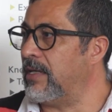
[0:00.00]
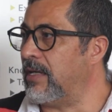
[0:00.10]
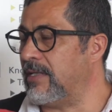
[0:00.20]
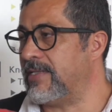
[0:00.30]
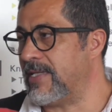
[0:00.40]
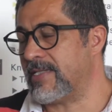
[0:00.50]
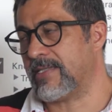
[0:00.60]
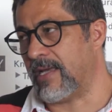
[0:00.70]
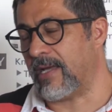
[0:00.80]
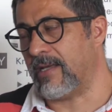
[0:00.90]
This
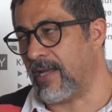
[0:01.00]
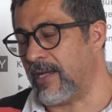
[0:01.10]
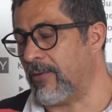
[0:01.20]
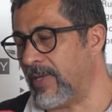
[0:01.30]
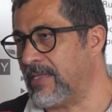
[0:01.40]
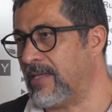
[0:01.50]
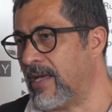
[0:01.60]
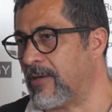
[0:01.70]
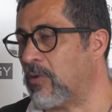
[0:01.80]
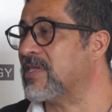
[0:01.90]
is a little bit
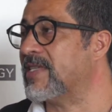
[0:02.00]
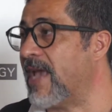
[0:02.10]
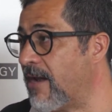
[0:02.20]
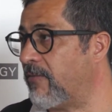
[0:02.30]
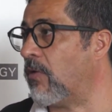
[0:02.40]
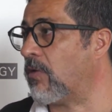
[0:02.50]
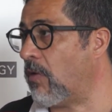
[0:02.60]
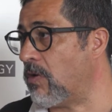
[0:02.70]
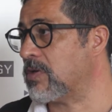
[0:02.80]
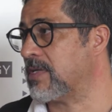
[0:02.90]
a concern
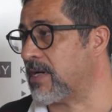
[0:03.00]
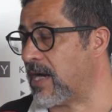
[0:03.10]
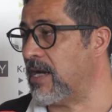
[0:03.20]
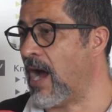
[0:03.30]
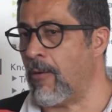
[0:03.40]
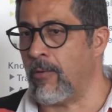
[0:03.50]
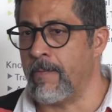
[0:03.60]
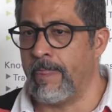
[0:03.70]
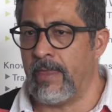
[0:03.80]
for us right now,